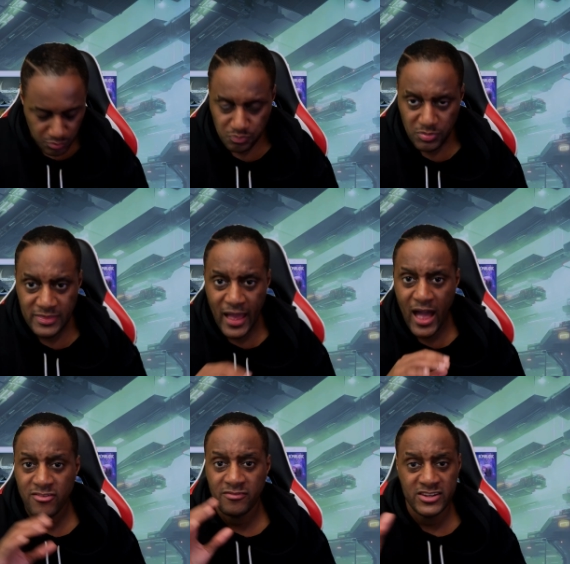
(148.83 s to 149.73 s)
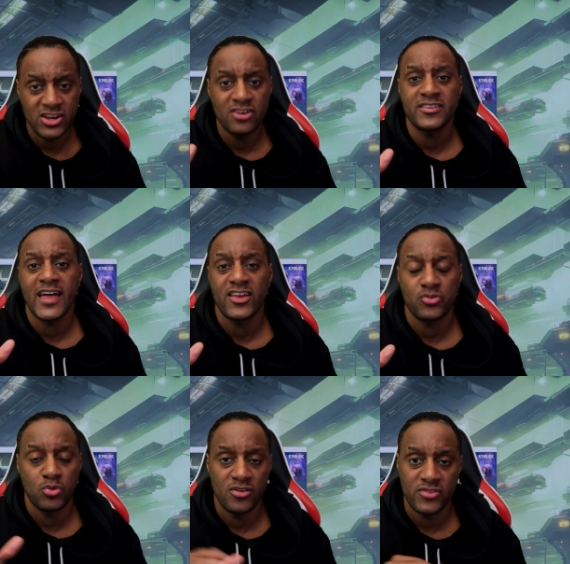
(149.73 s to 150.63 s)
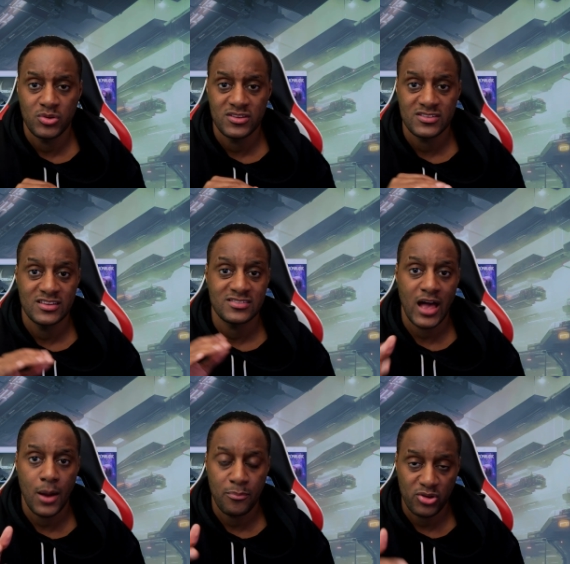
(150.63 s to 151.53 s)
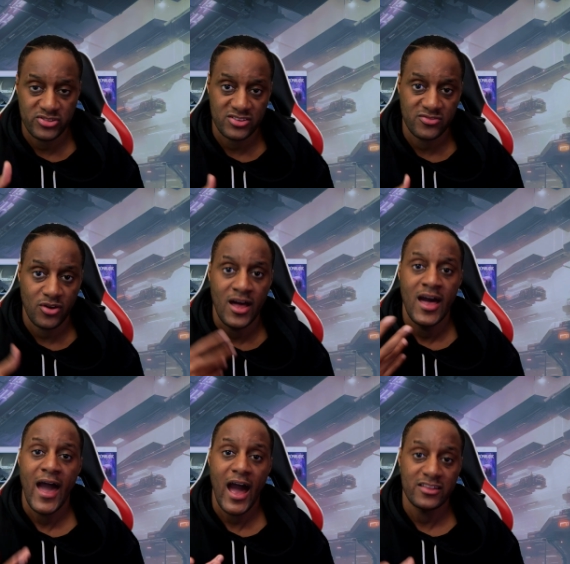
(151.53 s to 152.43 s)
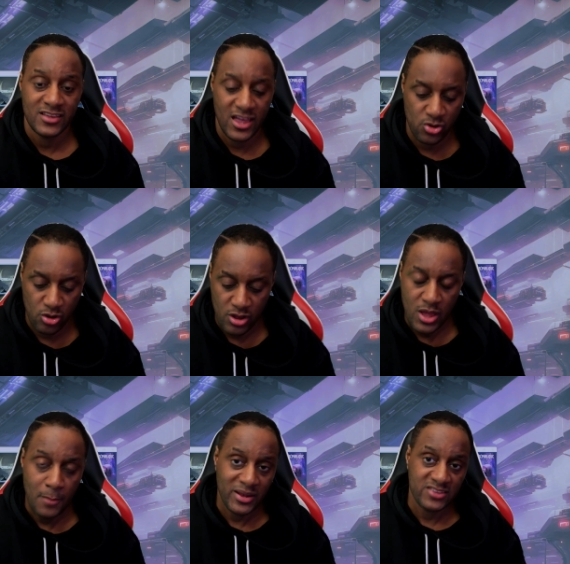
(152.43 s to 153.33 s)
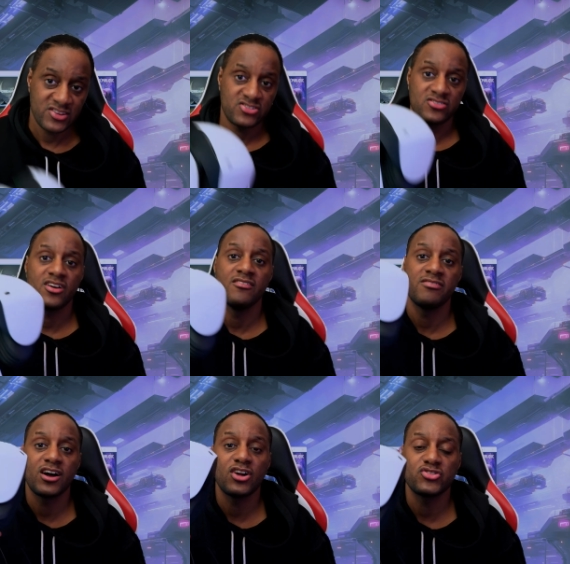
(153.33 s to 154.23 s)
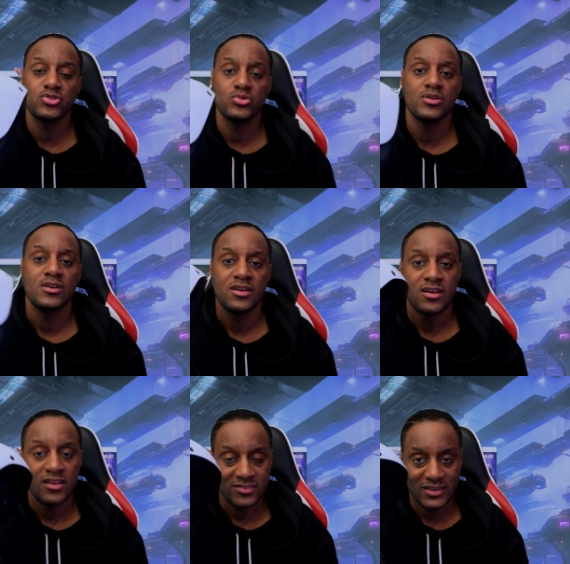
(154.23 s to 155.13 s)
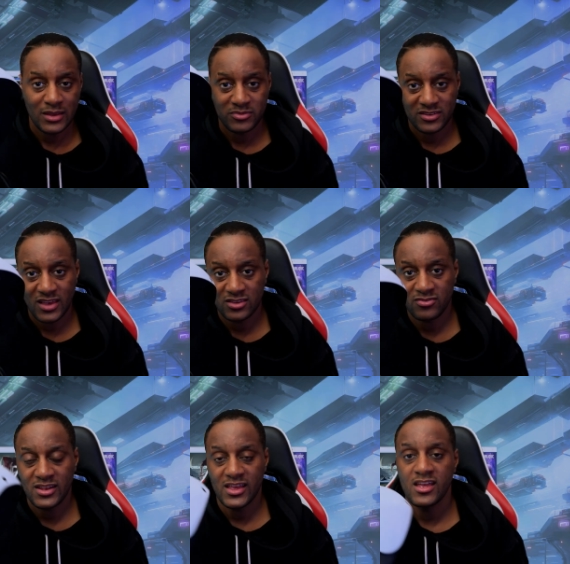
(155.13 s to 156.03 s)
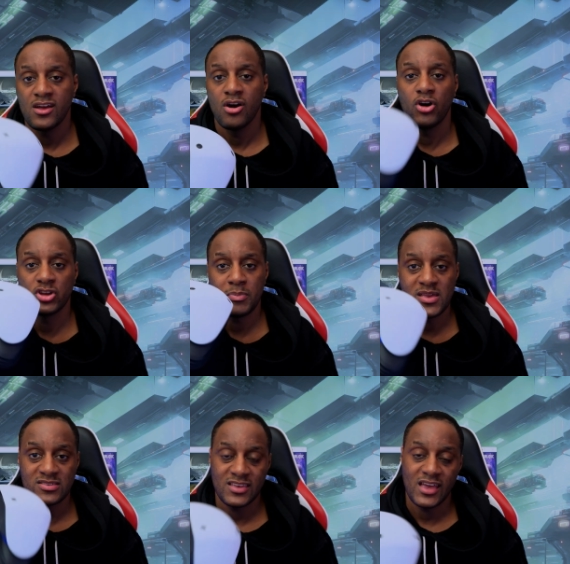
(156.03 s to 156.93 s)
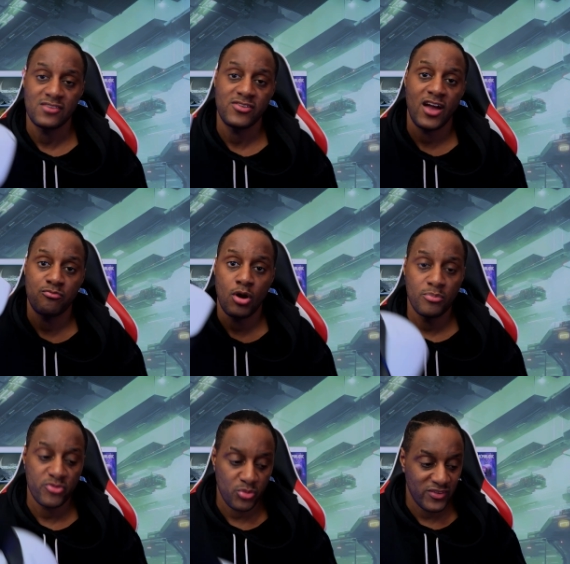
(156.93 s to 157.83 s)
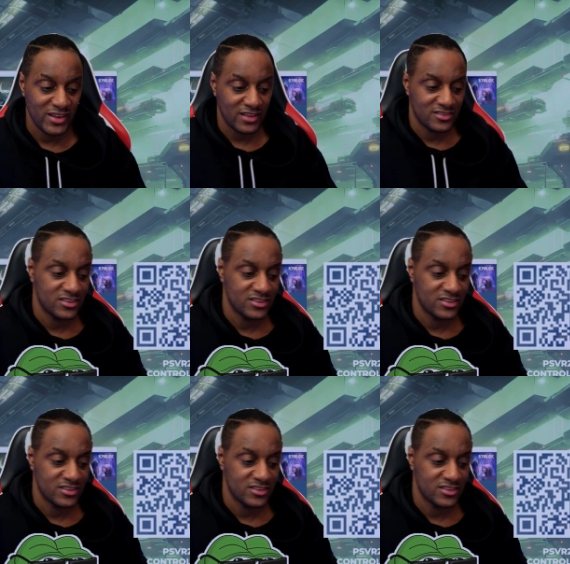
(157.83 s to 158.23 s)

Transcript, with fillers: Now, I have a video for that as well if you want to see the setup process for how to get your PlayStation VR 2 set up successfully on your PC. And if you have problems with connecting the